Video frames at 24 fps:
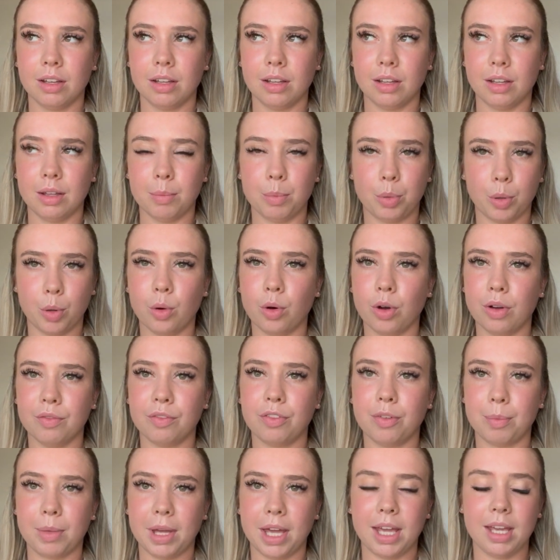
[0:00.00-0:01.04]
important
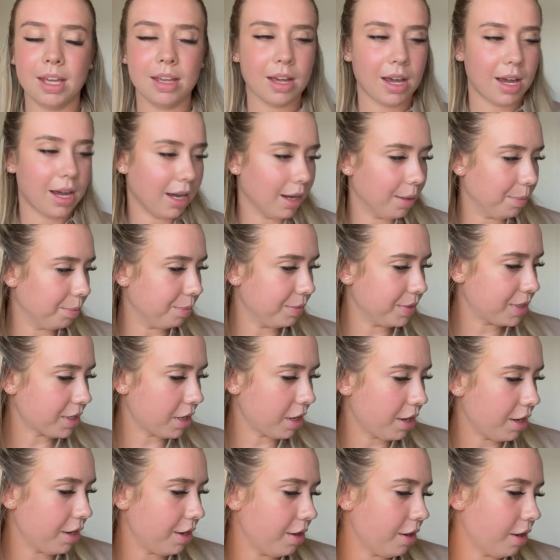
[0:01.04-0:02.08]
for me um
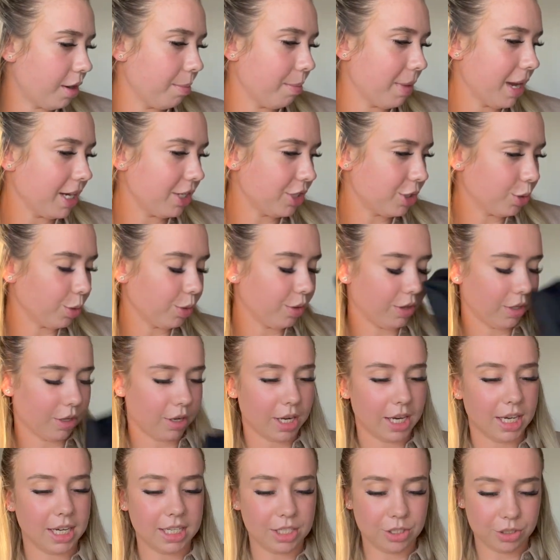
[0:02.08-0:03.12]
so i made sure that
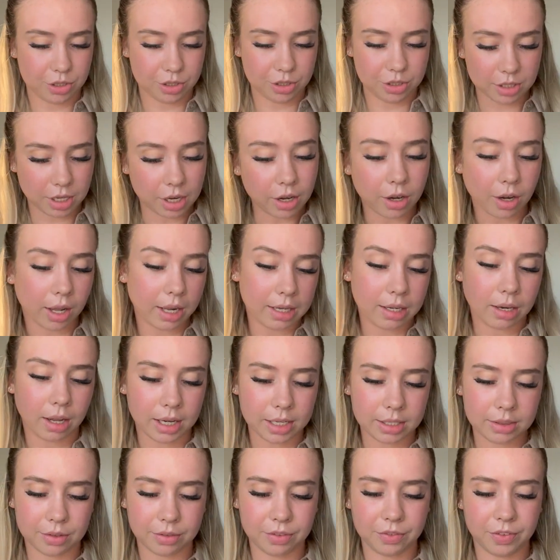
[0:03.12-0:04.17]
i i
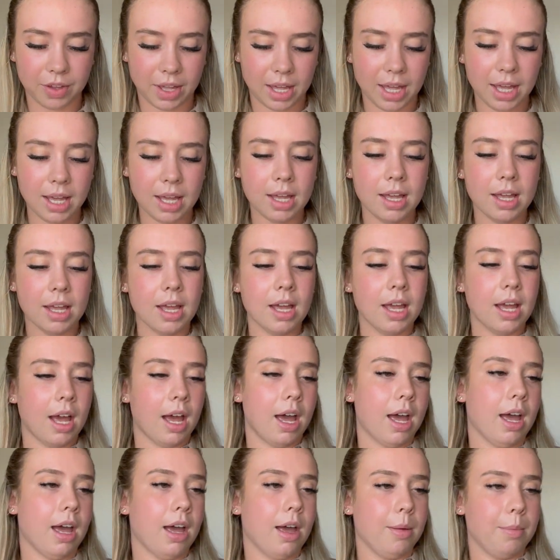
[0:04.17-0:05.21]
like the fit
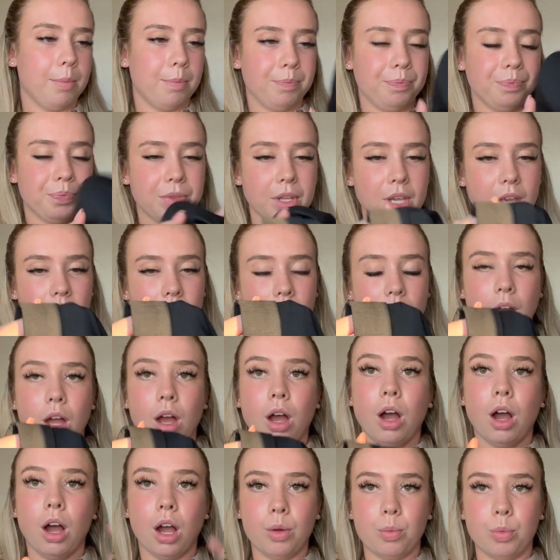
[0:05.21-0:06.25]
um
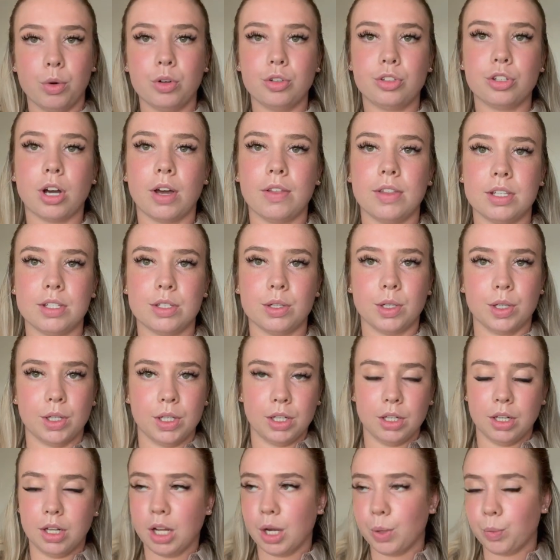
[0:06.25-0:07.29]
i will try this on
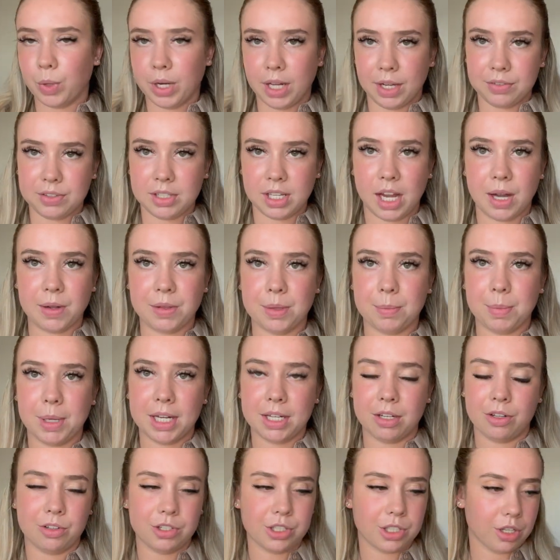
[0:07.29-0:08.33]
we'll have to get on the bed
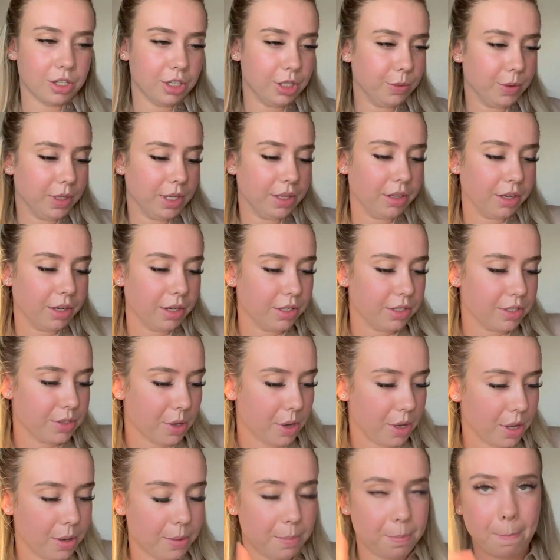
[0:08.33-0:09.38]
and show you it though
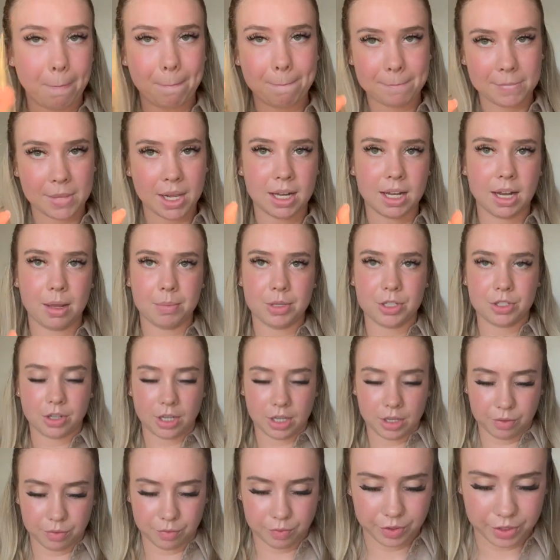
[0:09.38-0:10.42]
so let me try
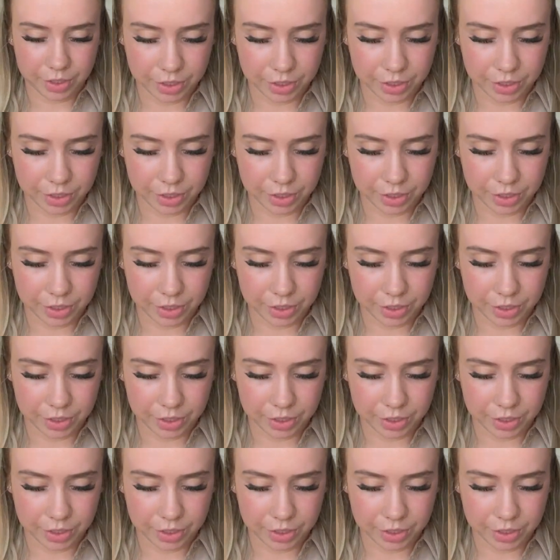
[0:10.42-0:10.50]
it on for